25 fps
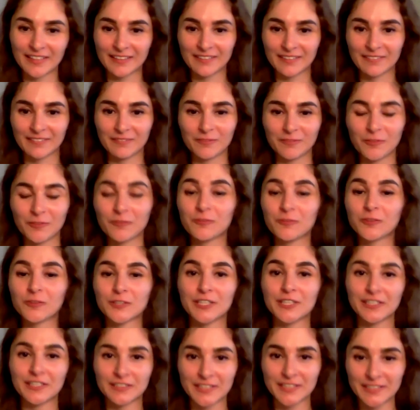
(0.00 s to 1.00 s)
and for
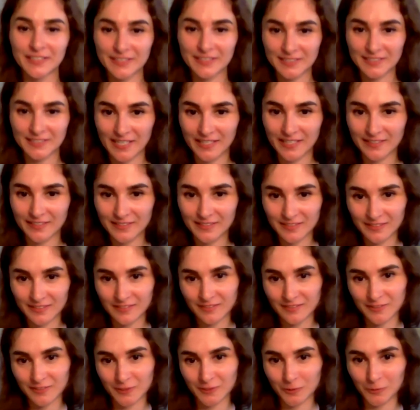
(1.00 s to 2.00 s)
their data science
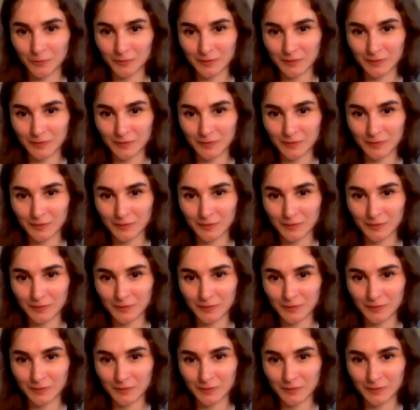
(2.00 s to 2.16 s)
school,